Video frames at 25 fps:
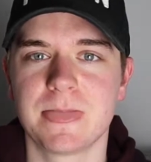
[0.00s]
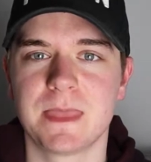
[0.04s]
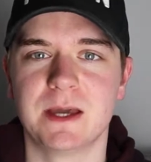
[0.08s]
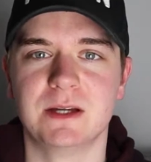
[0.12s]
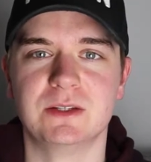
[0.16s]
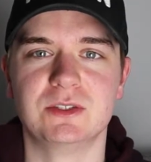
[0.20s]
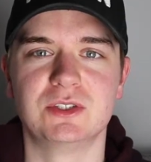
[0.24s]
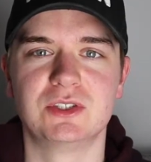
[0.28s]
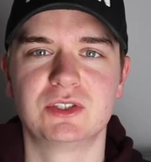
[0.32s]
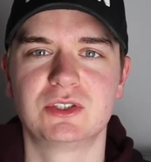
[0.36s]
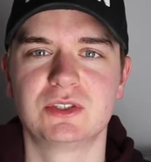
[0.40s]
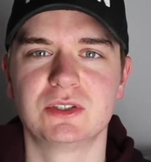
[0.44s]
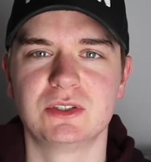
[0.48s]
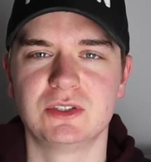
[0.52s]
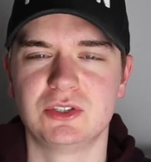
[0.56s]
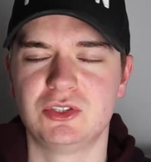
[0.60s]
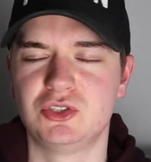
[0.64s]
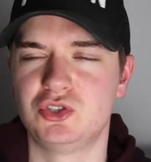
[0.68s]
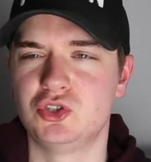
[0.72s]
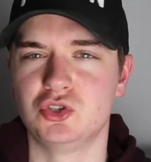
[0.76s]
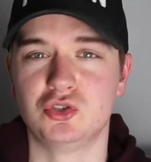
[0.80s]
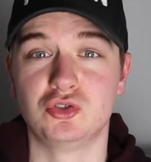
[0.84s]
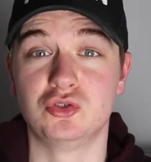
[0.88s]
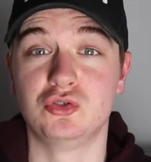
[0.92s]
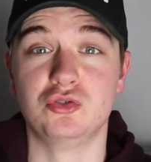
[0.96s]
and
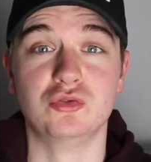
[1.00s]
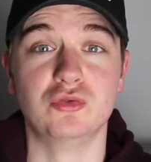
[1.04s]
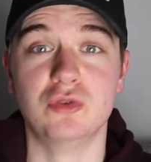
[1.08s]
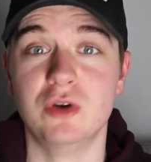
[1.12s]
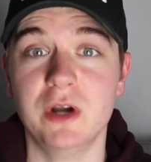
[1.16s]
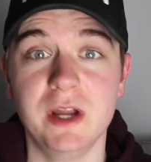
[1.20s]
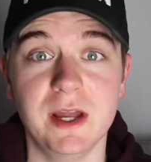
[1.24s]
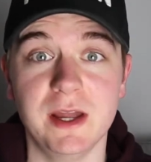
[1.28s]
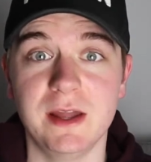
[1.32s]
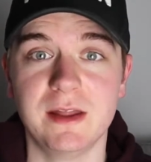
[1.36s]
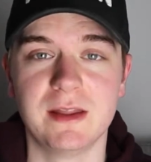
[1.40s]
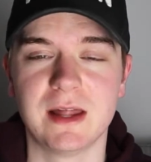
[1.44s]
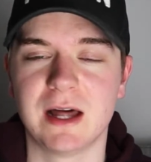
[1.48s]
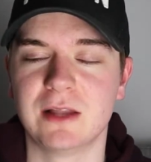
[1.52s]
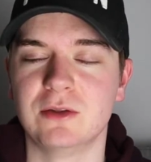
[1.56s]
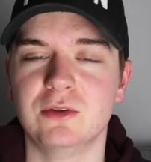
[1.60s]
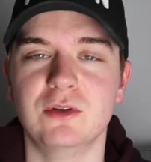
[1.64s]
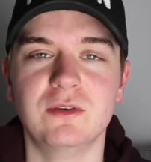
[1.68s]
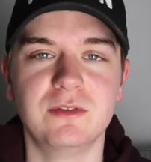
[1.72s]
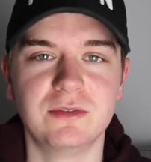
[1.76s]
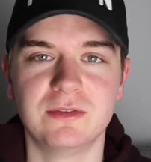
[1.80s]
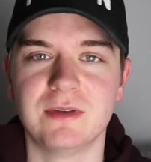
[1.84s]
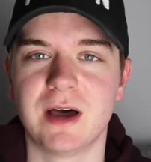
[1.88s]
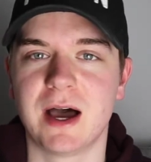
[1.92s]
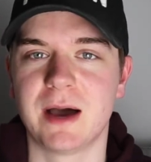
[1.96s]
just great. I
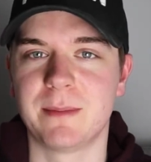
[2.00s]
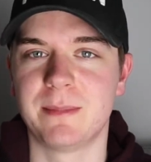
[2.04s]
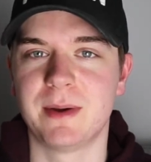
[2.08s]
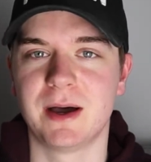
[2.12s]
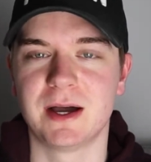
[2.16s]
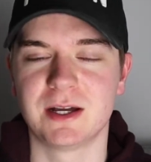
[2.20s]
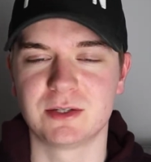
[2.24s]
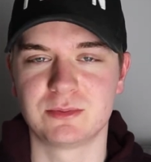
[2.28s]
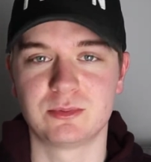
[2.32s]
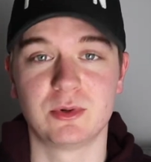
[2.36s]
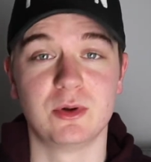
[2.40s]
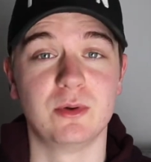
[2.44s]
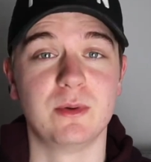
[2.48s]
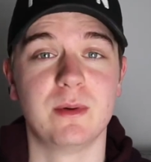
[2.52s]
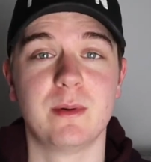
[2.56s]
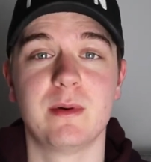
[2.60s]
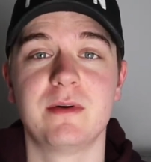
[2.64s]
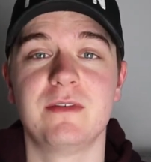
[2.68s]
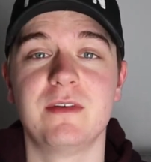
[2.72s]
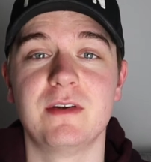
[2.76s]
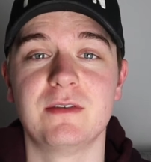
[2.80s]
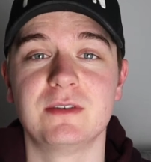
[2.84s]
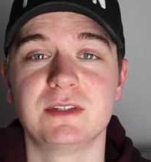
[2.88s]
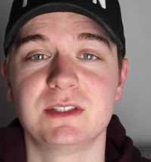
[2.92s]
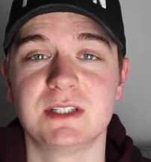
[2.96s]
love that part. It's probably one of
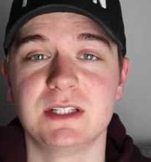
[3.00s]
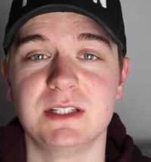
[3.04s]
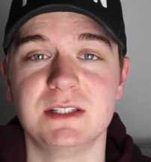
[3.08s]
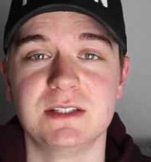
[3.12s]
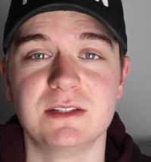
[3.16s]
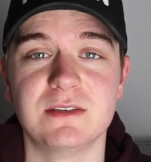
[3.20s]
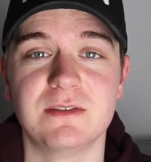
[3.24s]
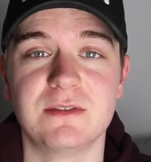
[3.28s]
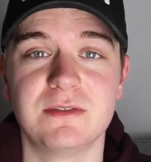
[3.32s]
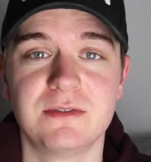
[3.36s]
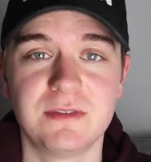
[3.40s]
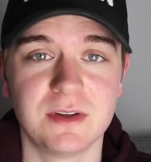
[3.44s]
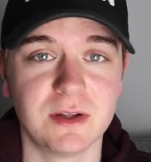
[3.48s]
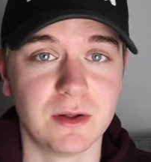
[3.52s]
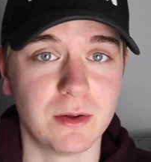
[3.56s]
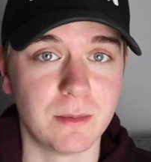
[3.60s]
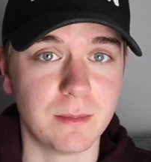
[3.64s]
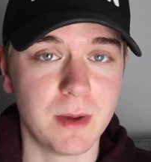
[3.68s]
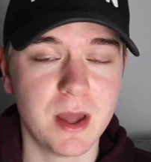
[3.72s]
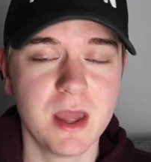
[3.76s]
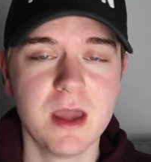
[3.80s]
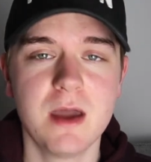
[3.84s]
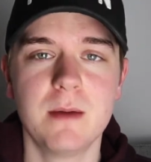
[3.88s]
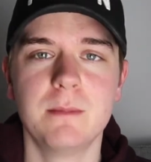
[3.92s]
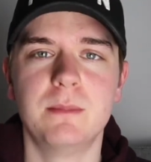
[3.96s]
my favourite scenes in the film.
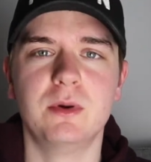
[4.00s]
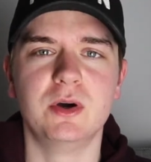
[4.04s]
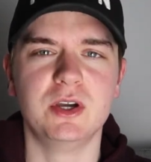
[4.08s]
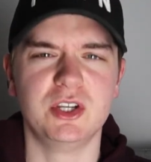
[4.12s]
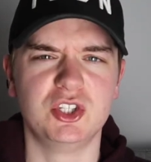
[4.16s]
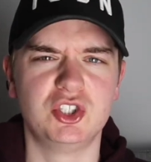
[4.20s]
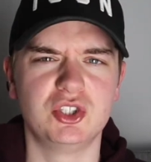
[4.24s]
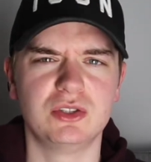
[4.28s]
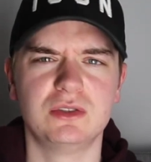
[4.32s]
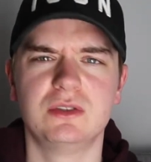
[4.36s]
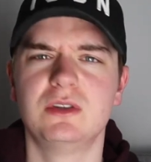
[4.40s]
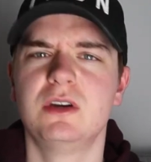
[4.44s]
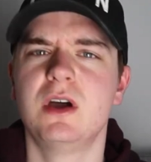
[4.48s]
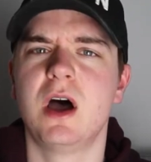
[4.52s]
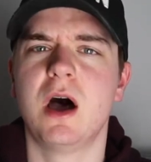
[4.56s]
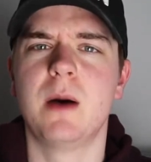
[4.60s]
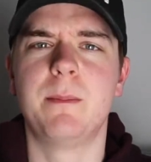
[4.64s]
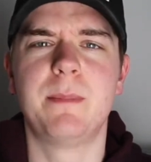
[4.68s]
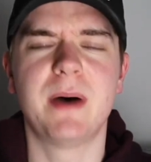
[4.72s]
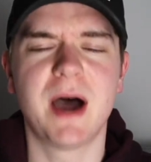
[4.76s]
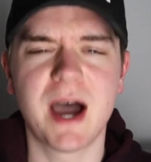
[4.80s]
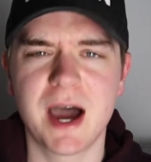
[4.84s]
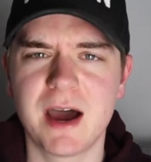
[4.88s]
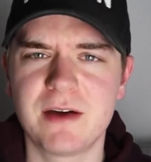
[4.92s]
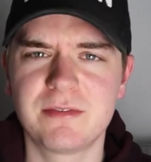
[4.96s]
But he's,
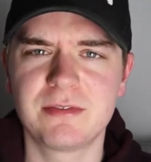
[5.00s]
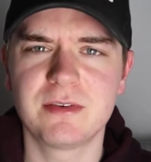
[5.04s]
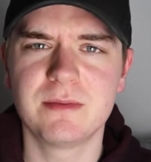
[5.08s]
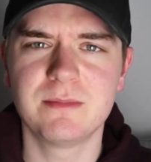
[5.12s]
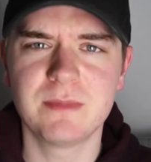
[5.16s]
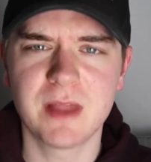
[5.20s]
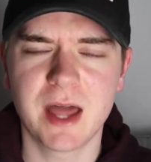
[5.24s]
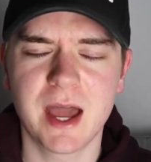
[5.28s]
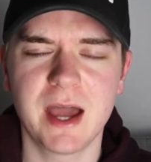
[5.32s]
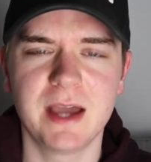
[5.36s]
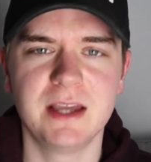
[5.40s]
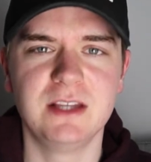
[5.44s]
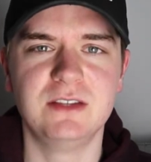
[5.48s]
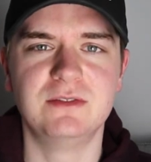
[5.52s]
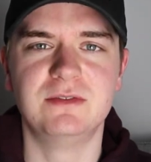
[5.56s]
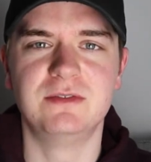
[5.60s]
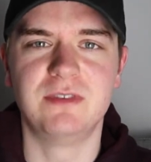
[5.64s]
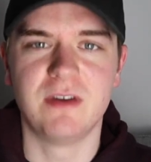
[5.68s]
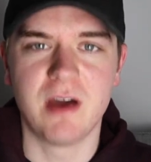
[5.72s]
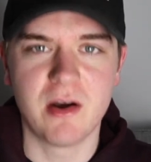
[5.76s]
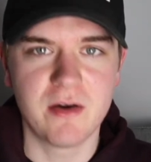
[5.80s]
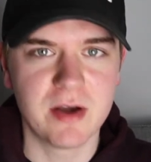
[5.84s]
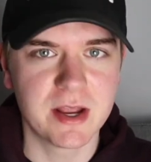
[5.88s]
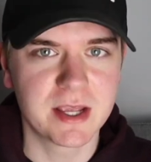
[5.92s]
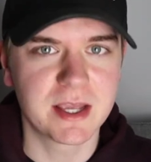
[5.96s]
apart from that, he's
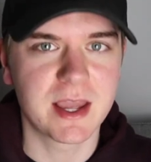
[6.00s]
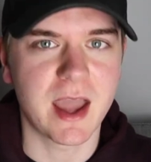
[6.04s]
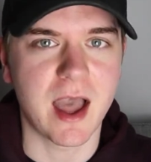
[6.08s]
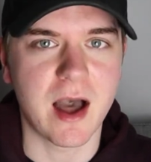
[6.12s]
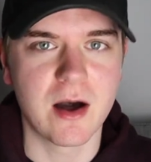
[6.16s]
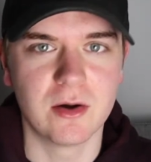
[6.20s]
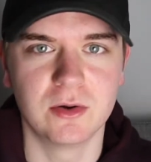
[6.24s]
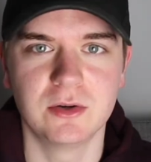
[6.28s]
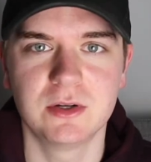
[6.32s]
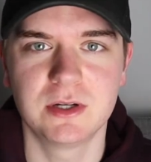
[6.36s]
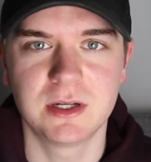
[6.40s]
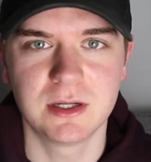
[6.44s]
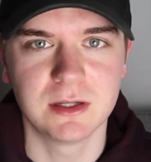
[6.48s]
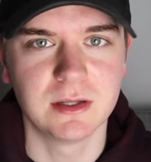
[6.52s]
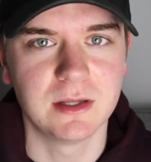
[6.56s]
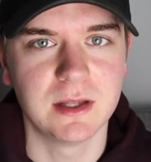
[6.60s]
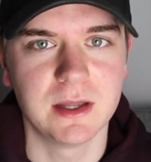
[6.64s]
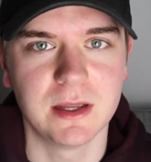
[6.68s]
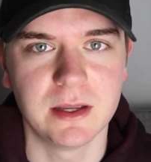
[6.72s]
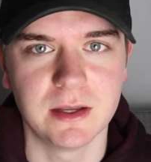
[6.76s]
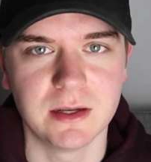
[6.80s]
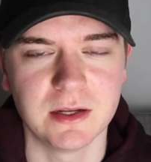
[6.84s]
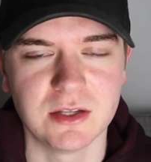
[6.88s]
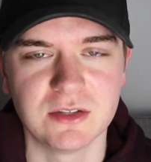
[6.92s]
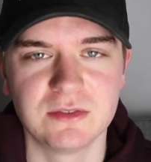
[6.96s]
very
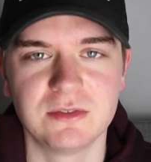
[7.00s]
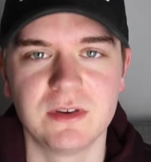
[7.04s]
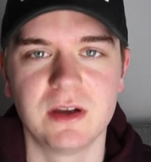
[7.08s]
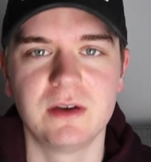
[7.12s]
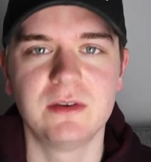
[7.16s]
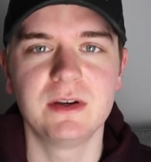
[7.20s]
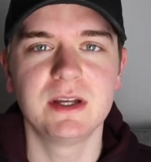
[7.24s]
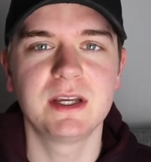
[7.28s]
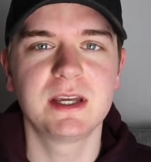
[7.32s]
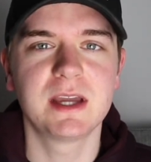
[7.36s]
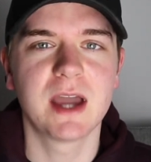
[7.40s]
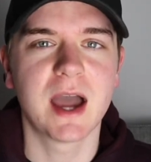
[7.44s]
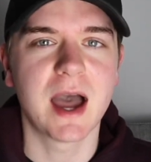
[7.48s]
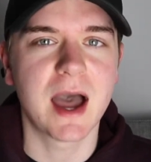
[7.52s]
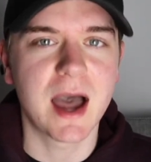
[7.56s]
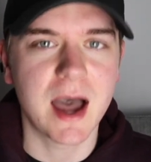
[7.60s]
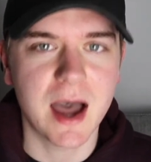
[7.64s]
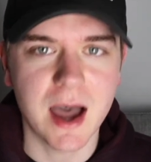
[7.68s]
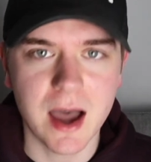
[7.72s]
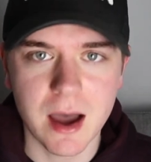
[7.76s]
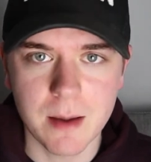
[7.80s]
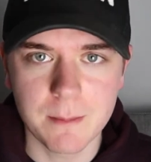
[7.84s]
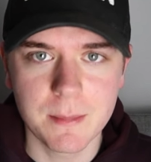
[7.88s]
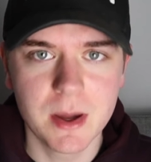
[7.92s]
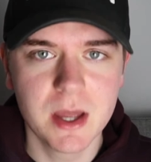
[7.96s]
calculating, he's very
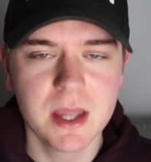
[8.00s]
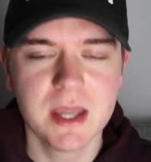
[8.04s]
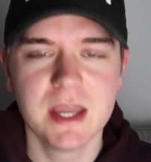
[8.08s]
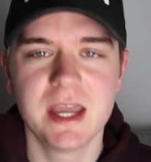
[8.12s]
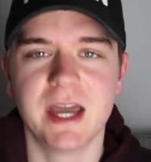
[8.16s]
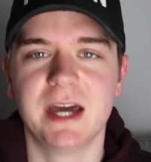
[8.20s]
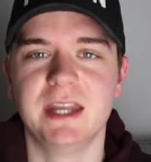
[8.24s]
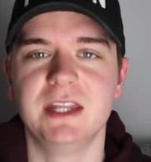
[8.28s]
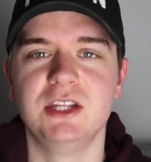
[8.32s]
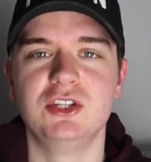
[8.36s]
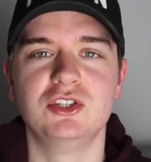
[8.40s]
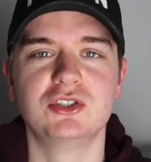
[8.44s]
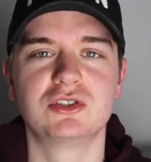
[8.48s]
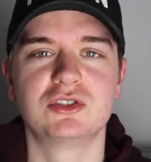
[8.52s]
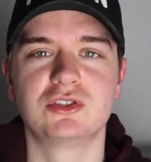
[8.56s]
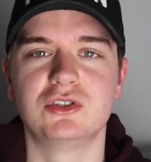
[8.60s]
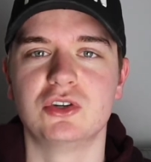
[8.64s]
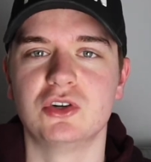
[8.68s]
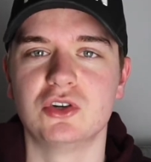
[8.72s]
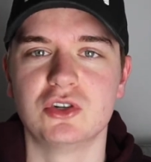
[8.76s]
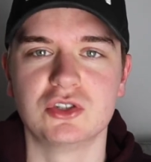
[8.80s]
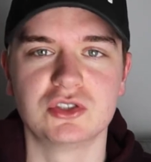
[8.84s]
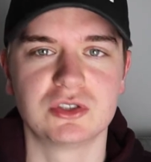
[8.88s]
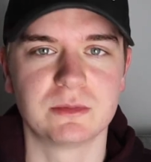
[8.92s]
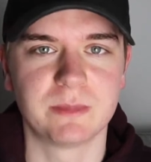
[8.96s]
calm, and he just
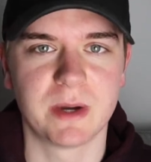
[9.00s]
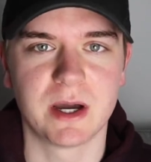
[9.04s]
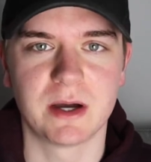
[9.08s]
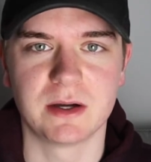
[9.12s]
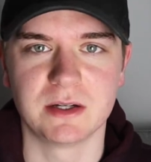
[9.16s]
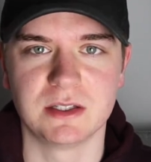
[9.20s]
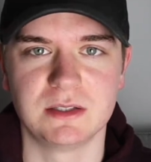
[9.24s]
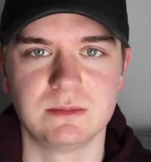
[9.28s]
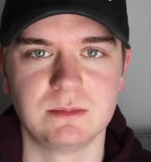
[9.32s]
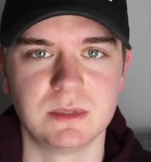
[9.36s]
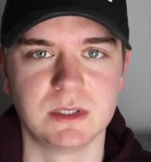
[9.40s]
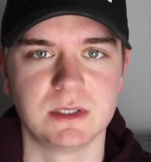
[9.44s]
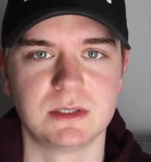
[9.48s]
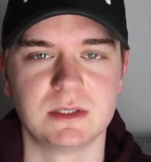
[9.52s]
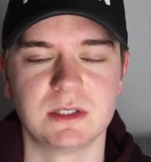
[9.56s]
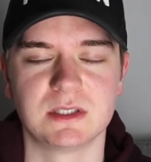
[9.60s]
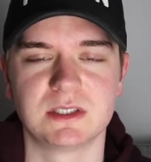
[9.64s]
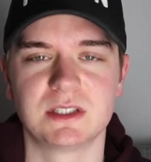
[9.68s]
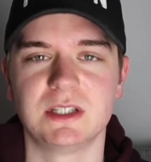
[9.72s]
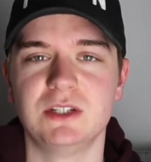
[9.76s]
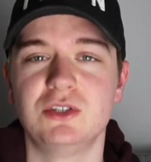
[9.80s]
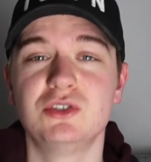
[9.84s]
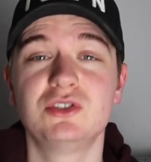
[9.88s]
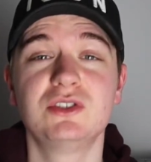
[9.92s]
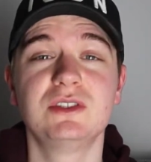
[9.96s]
goes about his
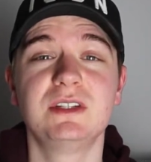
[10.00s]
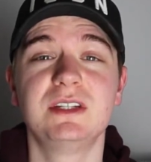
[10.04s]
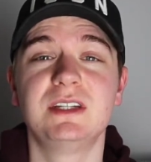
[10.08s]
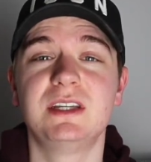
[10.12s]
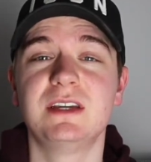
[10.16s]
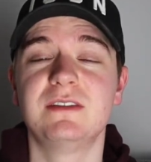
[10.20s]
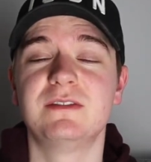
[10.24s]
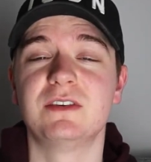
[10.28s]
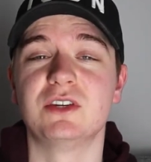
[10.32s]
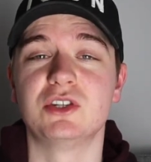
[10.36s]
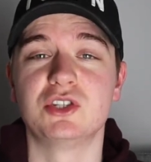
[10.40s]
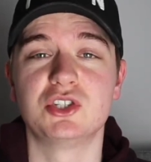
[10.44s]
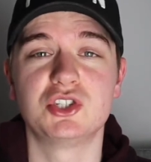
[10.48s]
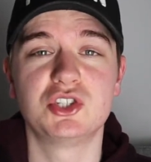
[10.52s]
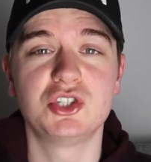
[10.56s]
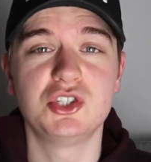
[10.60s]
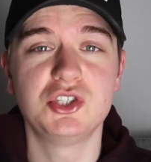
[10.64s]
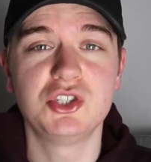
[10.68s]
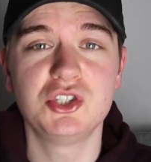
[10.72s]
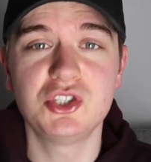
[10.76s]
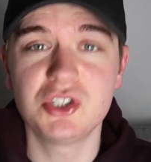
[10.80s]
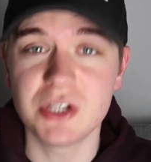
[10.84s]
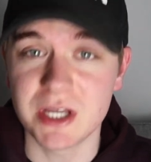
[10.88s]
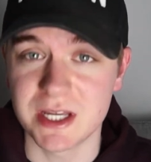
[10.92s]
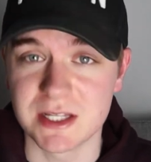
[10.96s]
business. He doesn't give a
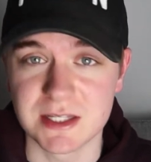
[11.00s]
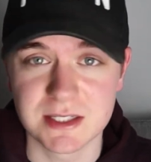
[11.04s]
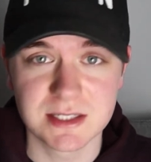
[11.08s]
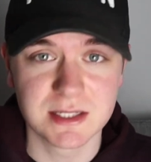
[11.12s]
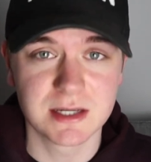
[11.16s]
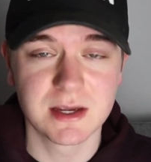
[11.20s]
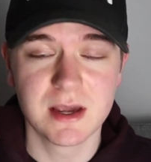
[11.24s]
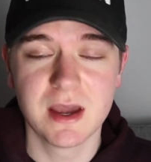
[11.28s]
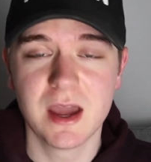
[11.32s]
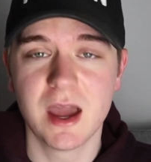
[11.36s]
shit